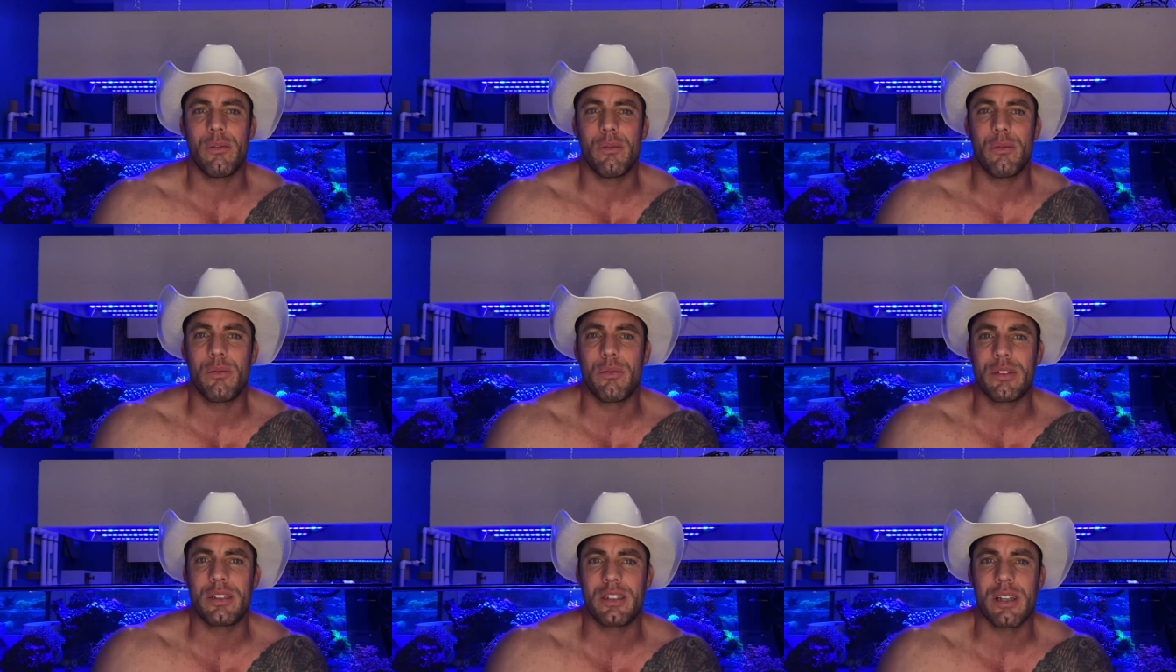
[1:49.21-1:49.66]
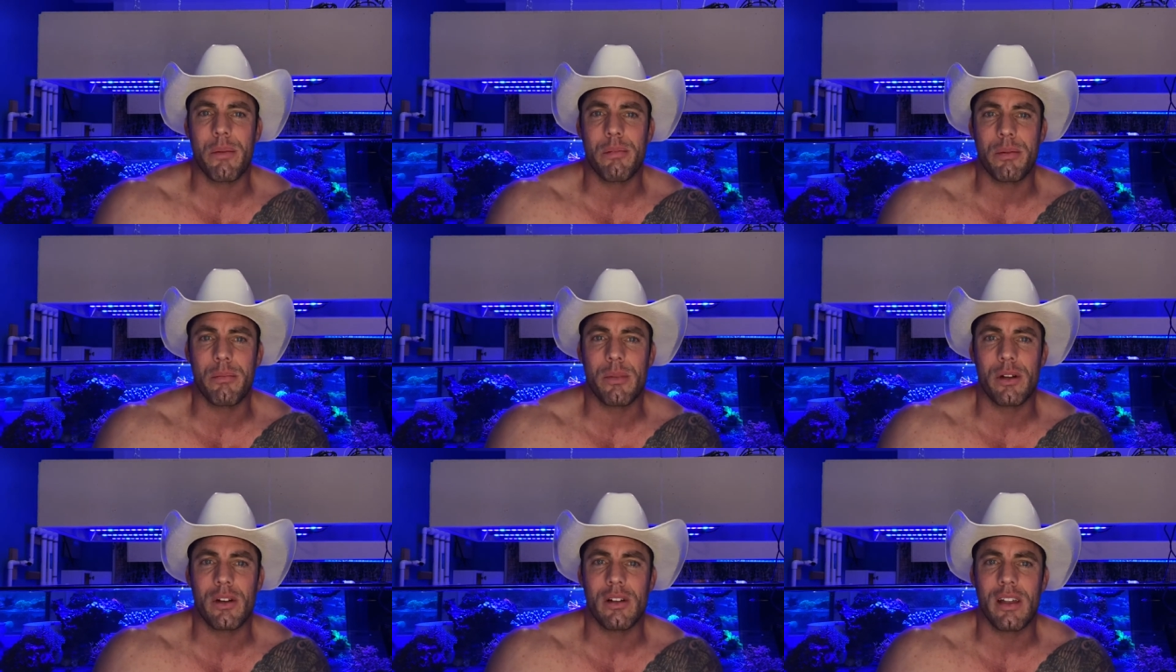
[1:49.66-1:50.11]
with
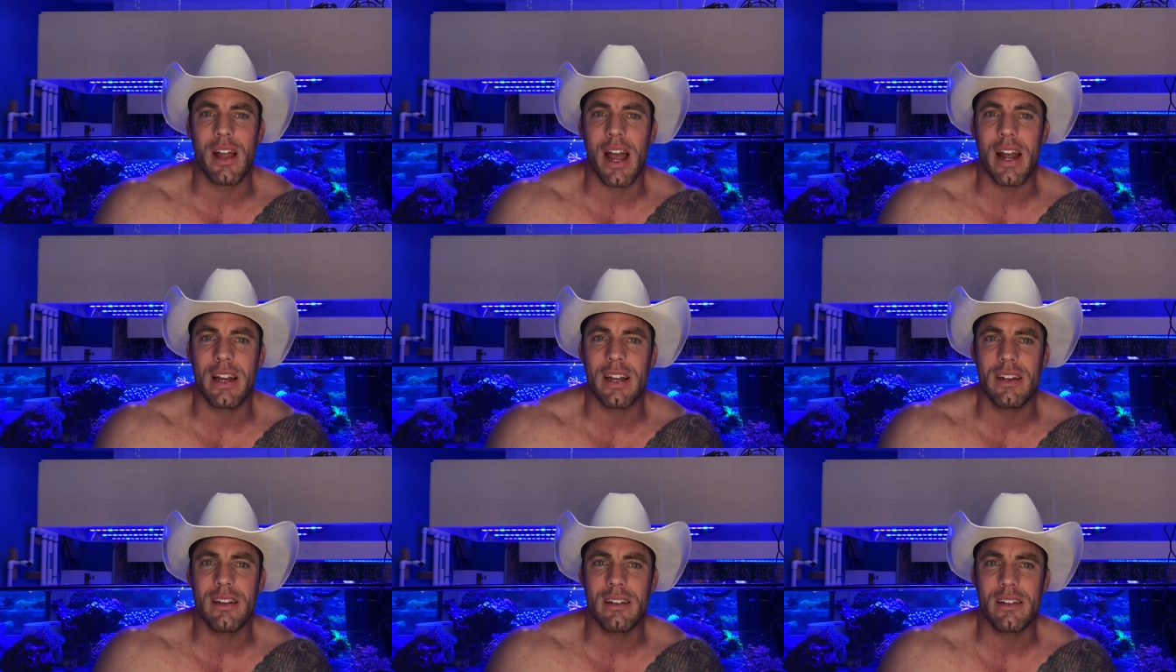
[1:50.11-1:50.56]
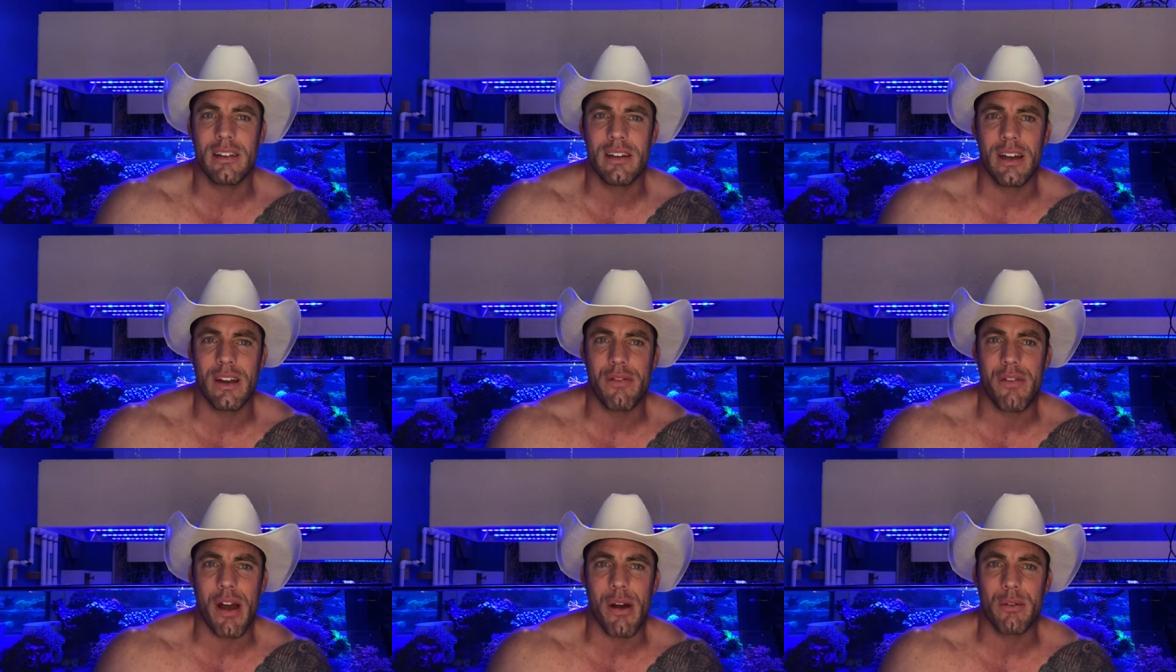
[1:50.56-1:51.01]
supplemental lighting
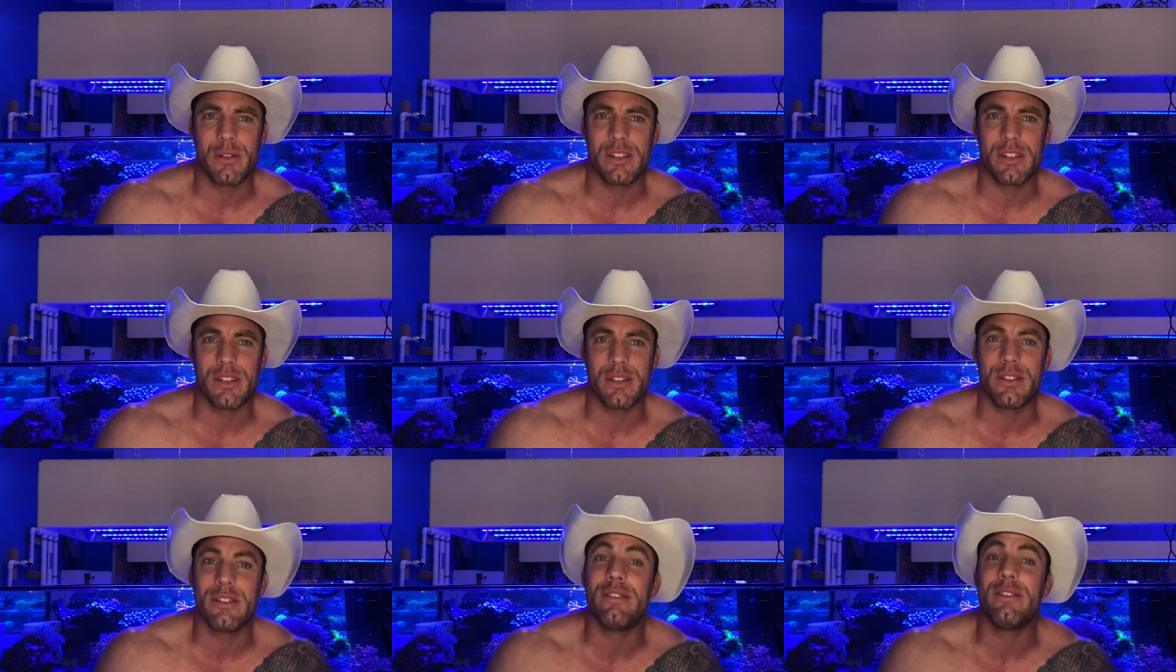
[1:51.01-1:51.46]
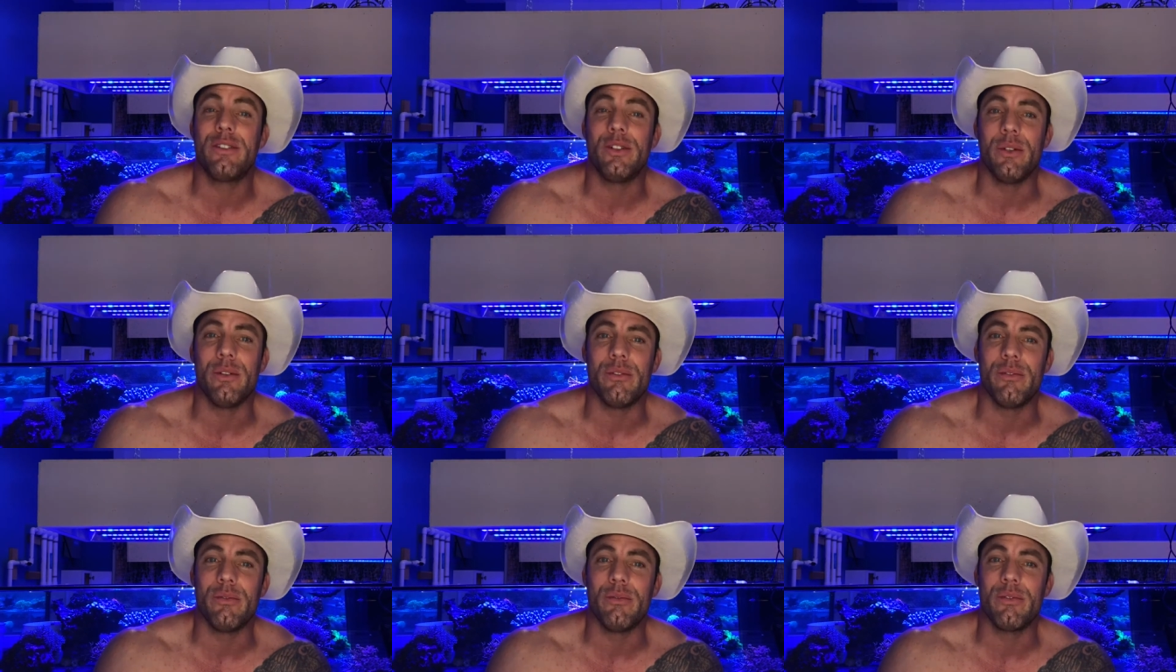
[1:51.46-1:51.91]
if i was to
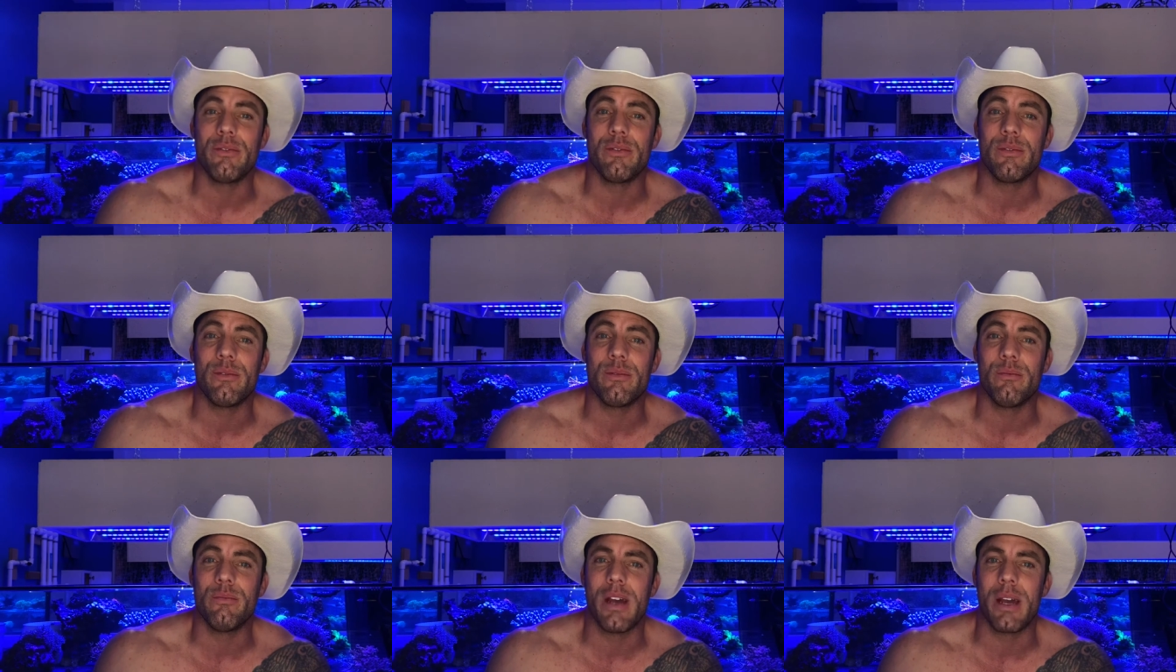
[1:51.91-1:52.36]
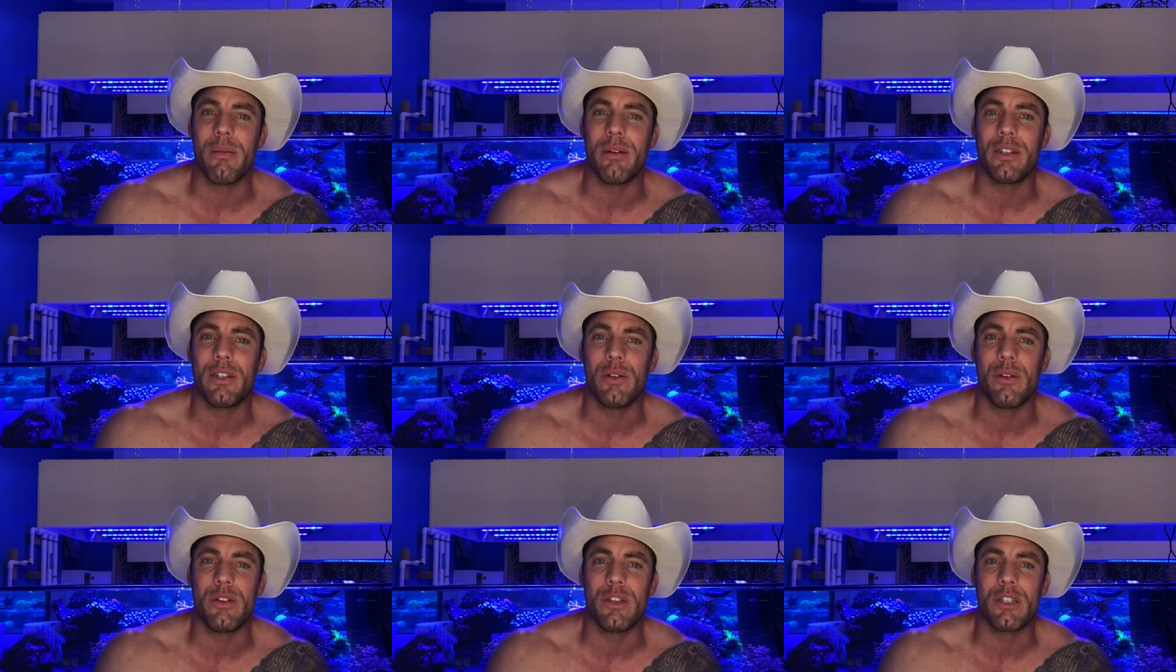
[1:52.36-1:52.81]
do maybe
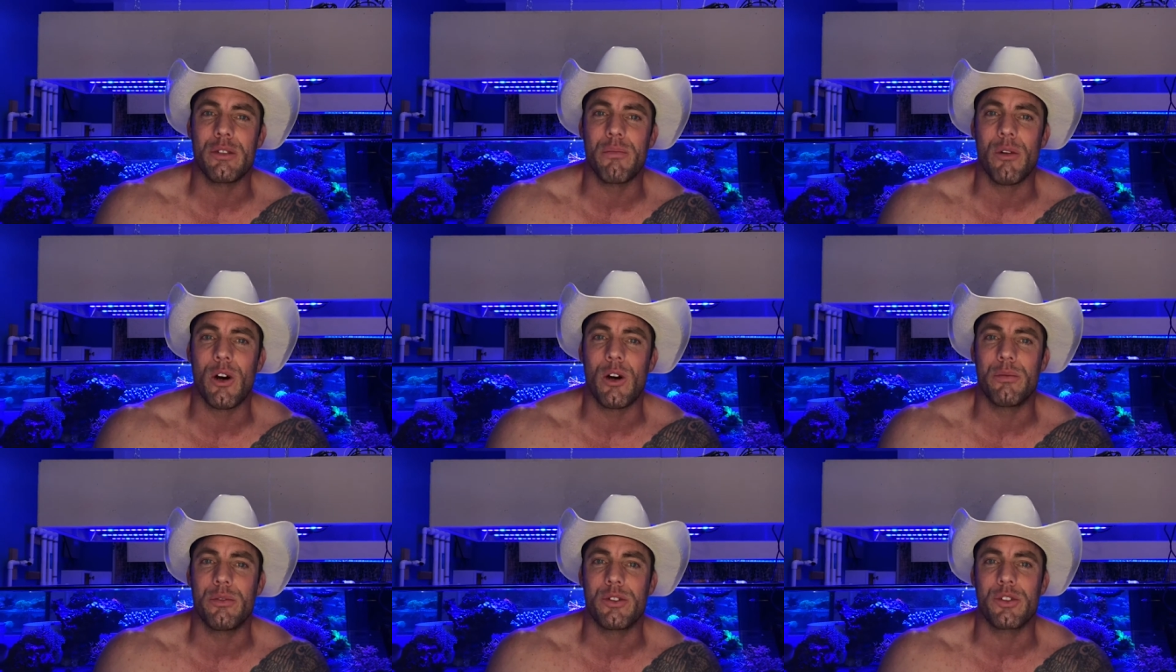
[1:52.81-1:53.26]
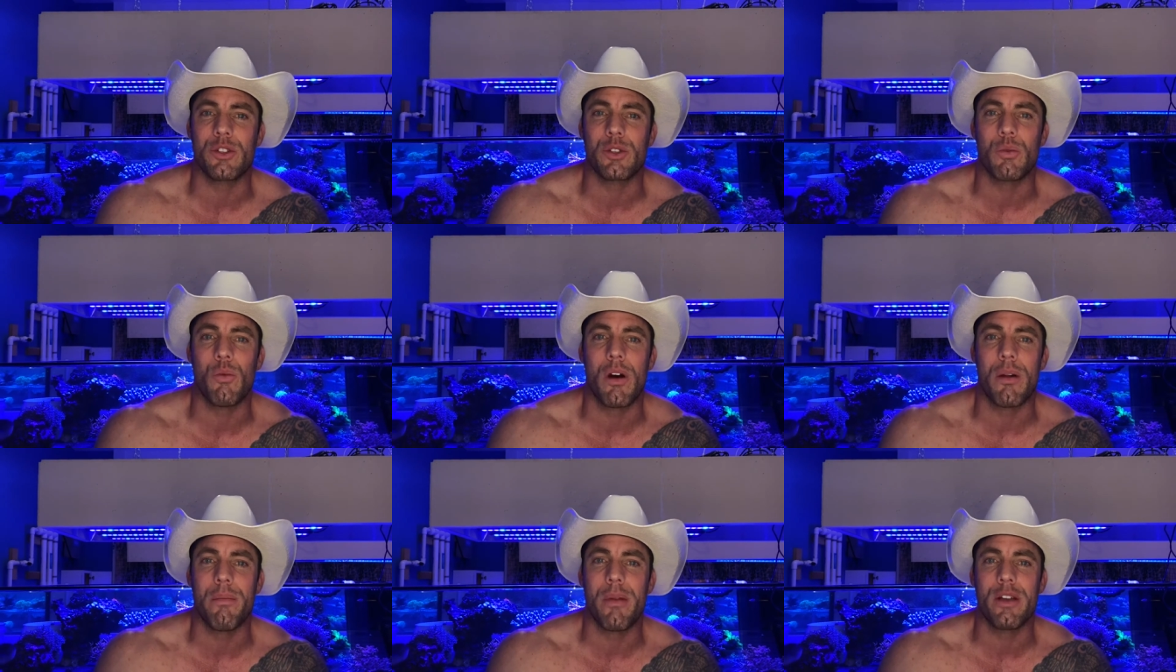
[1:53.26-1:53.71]
two of these bulbs or just
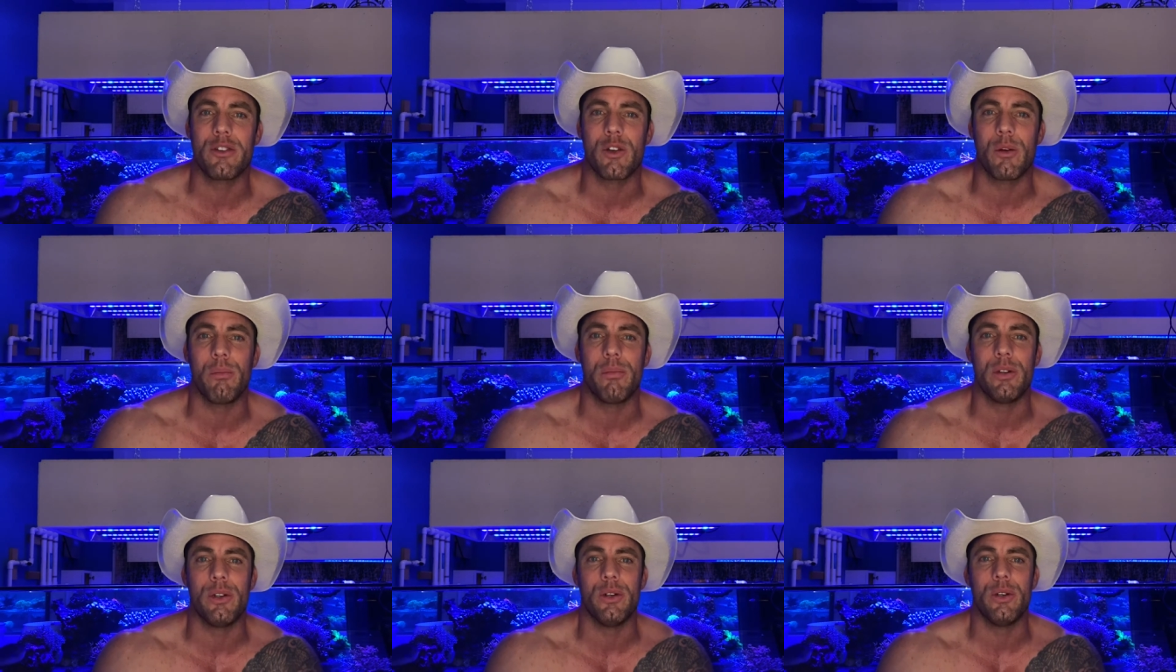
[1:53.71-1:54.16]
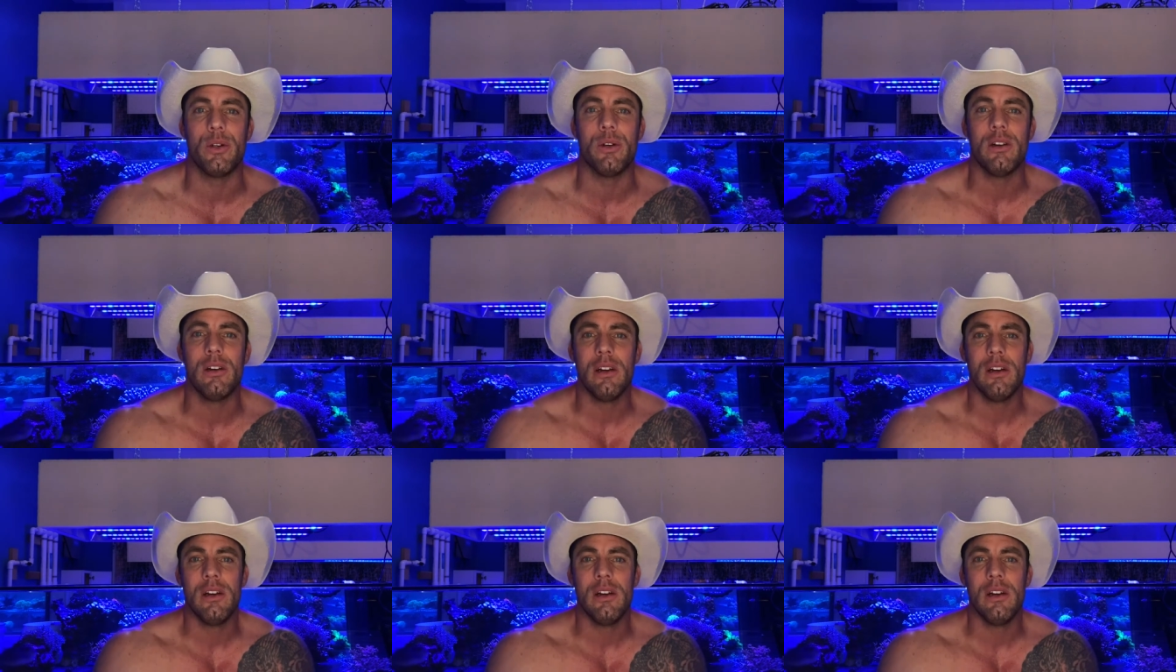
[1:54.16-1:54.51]
one meso blue